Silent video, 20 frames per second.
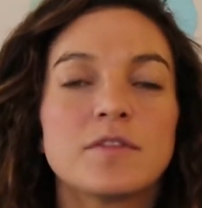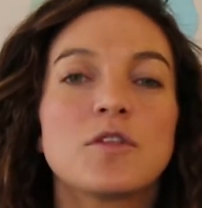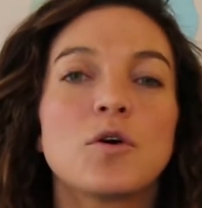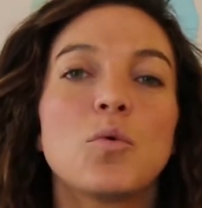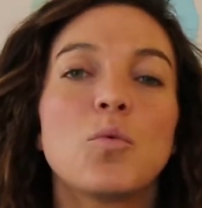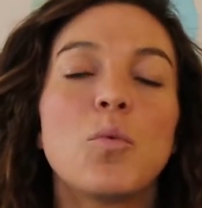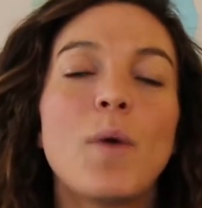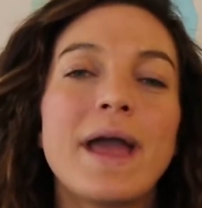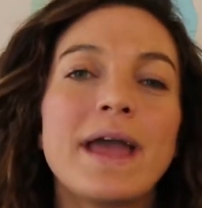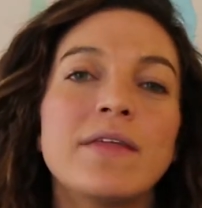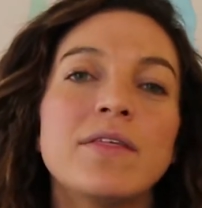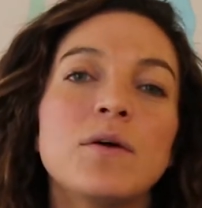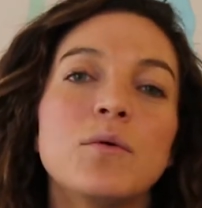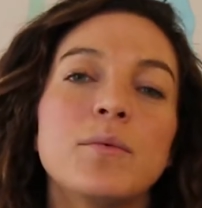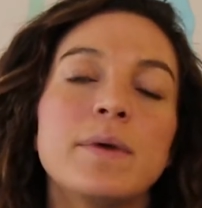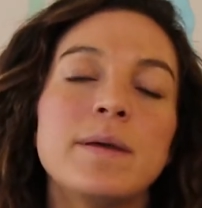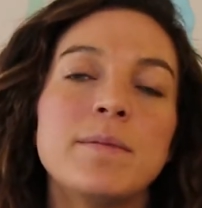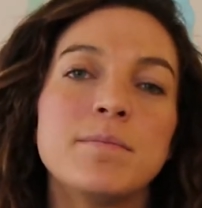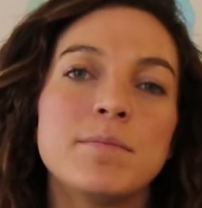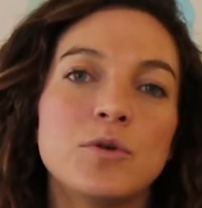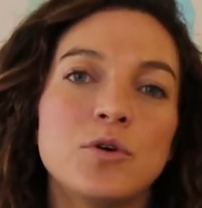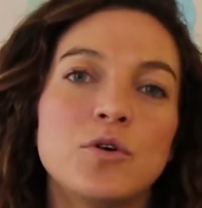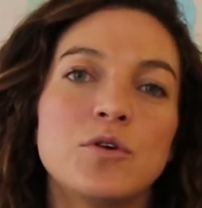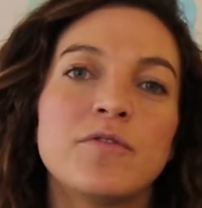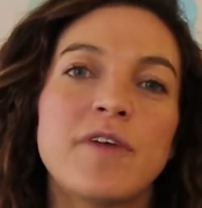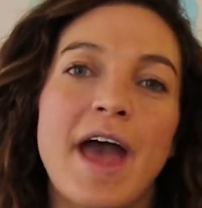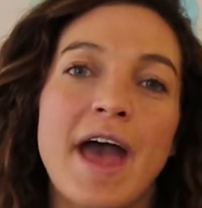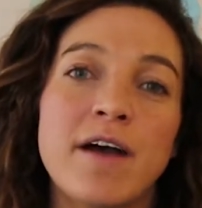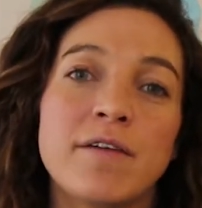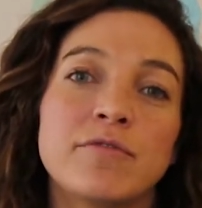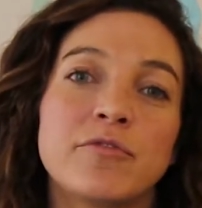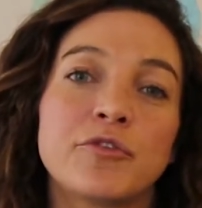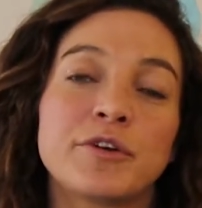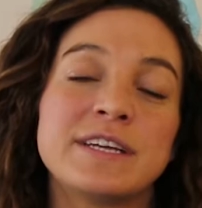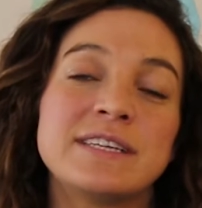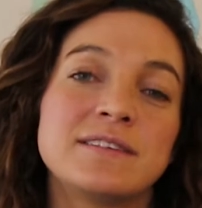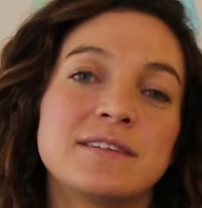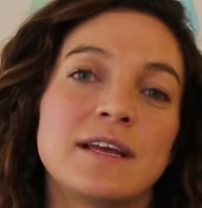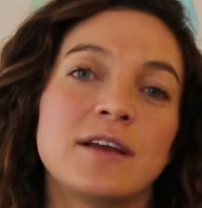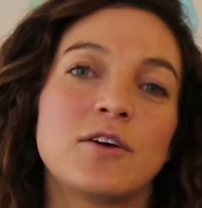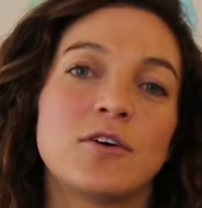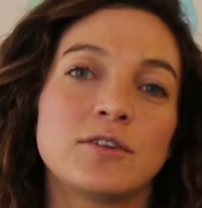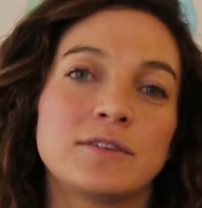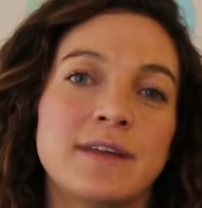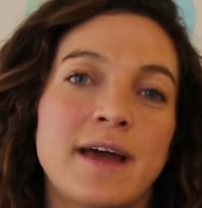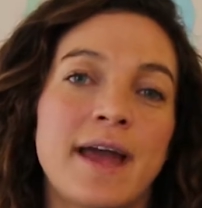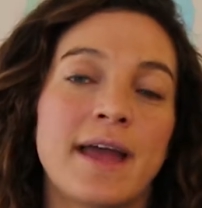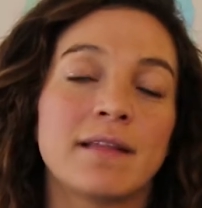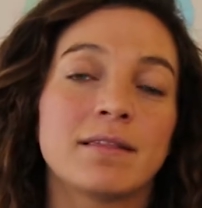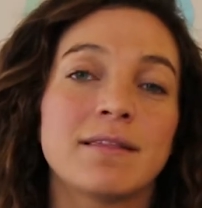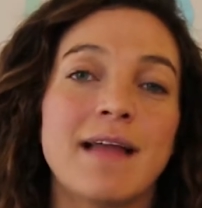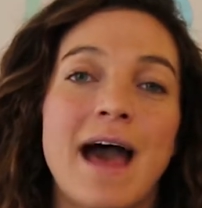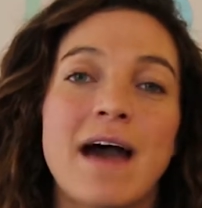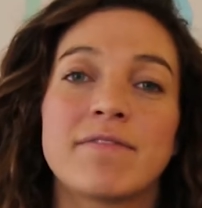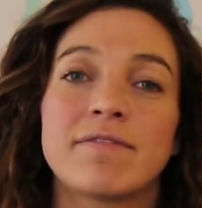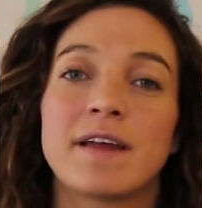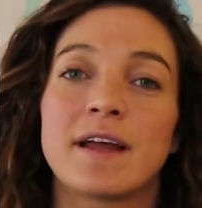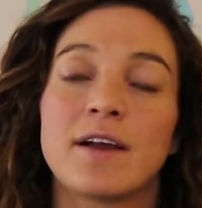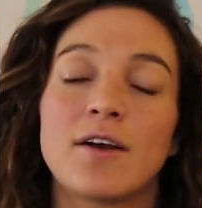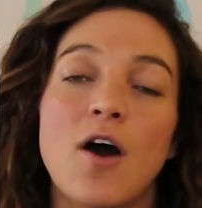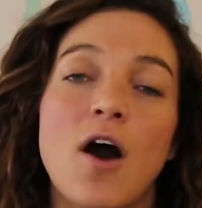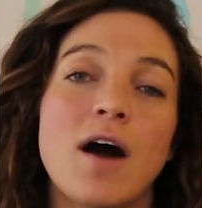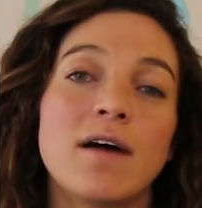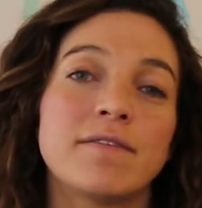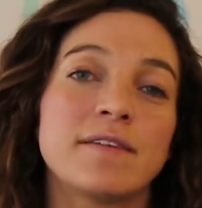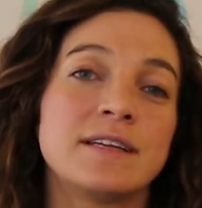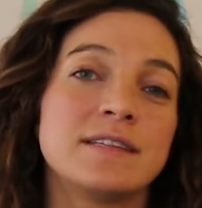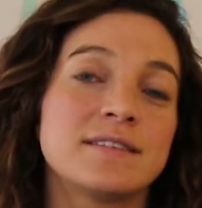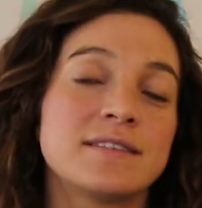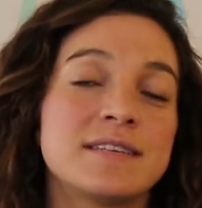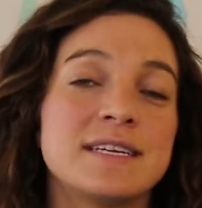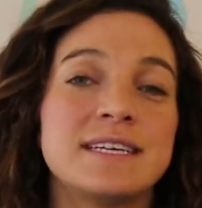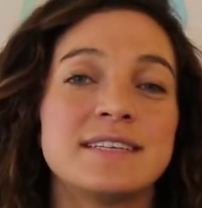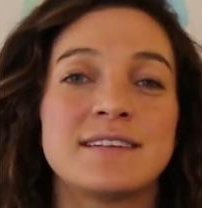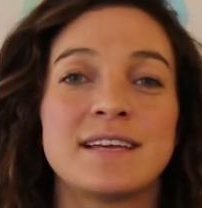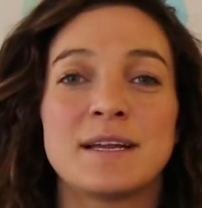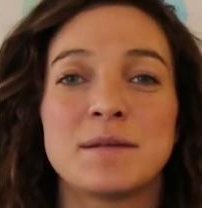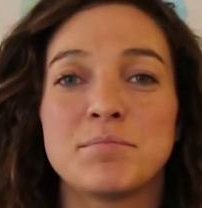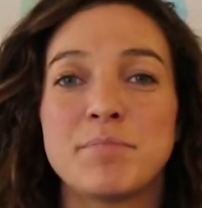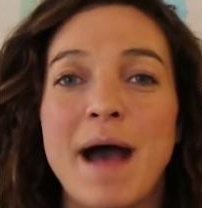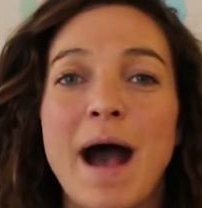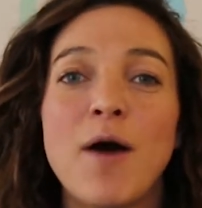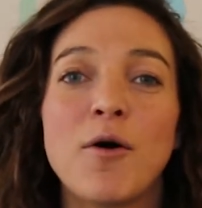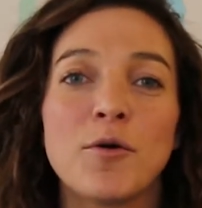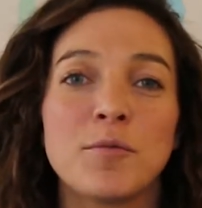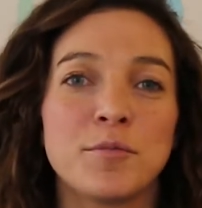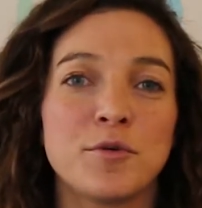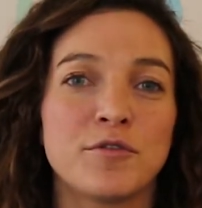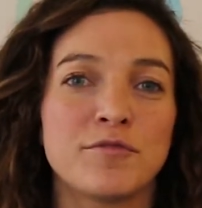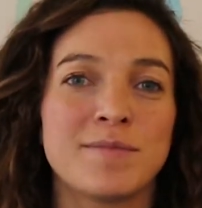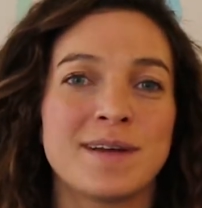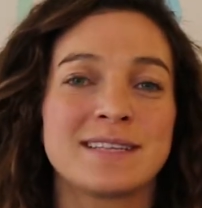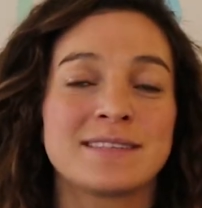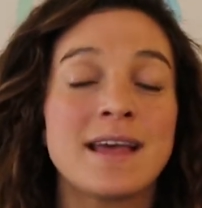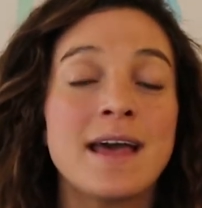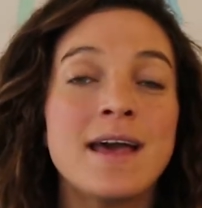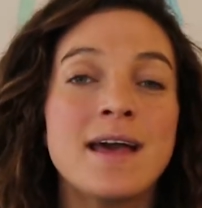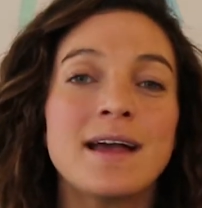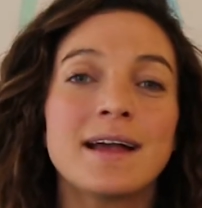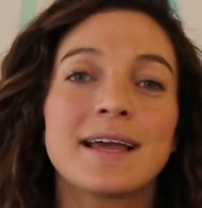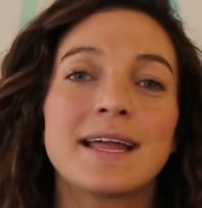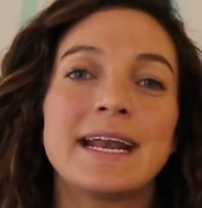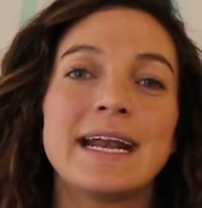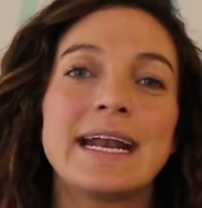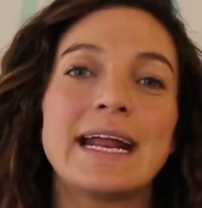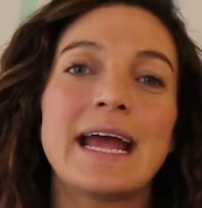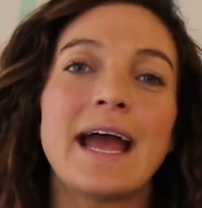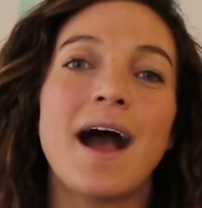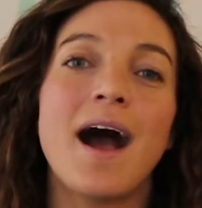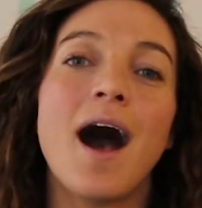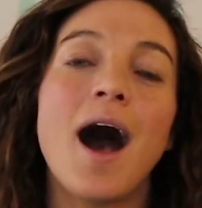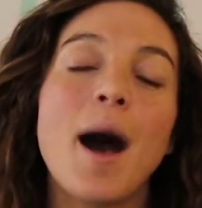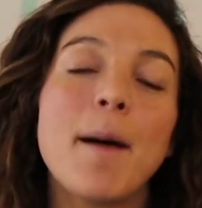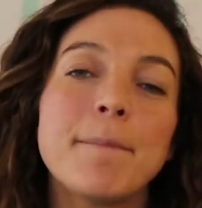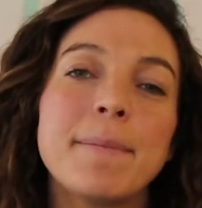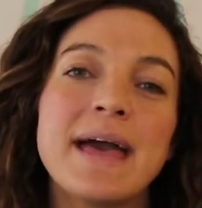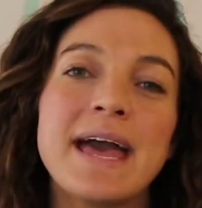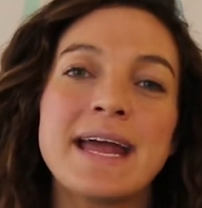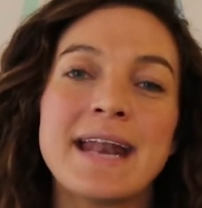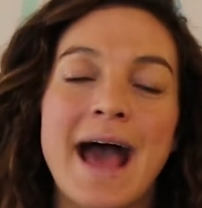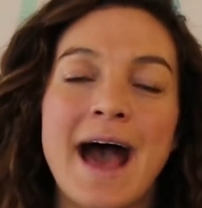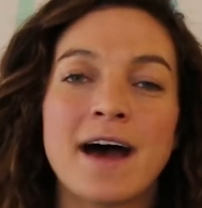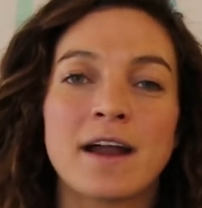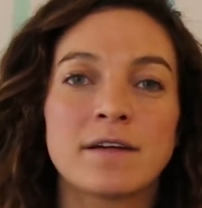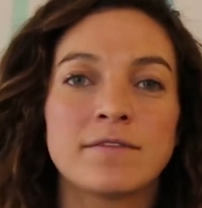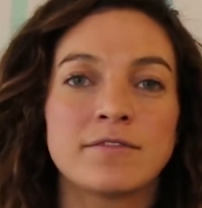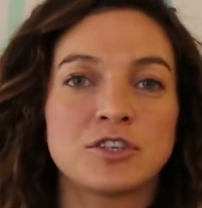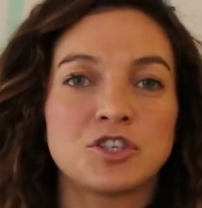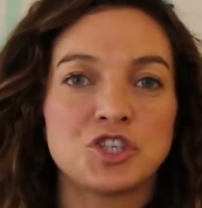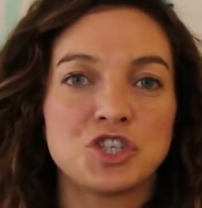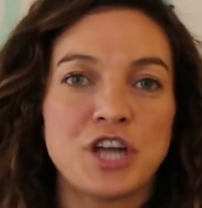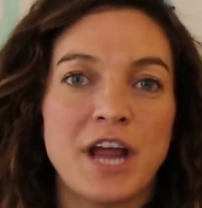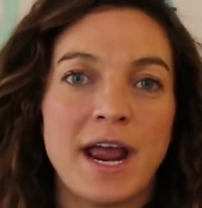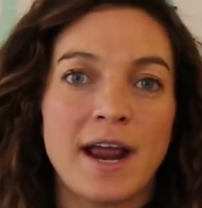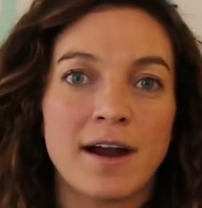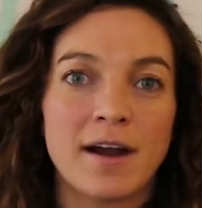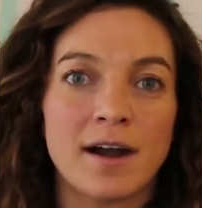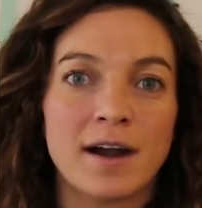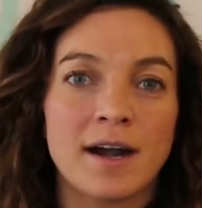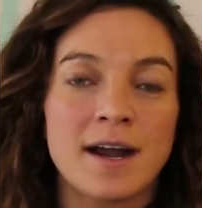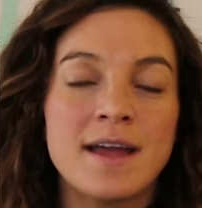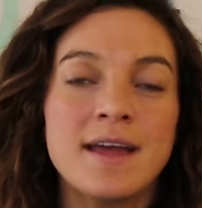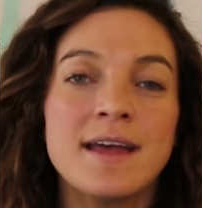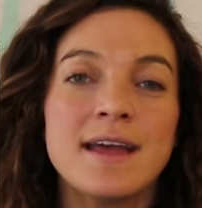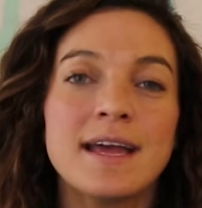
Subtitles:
The way that we move every single day, laughing, coughing, sneezing, bowel movements, getting up and out of a chair,